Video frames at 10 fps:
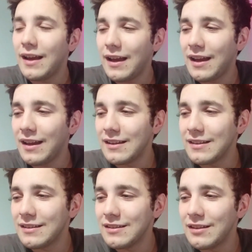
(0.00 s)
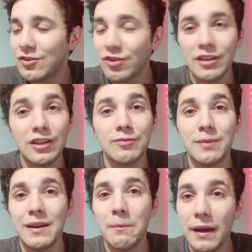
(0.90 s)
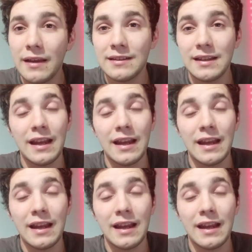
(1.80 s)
And the journey has been amazing,